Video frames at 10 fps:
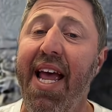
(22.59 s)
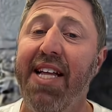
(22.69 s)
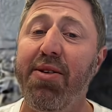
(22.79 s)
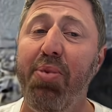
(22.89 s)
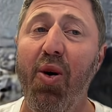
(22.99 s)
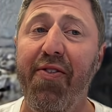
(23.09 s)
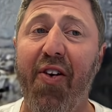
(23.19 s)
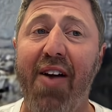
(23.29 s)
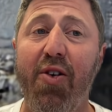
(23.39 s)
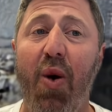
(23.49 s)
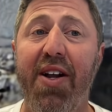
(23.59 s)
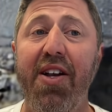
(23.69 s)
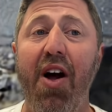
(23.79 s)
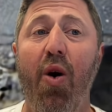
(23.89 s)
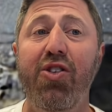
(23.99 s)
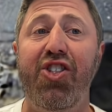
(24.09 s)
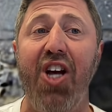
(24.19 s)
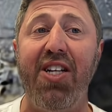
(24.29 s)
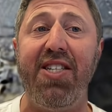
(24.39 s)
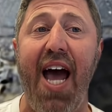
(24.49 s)
It's important for everyone to know
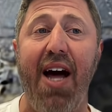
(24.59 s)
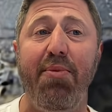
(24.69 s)
just how to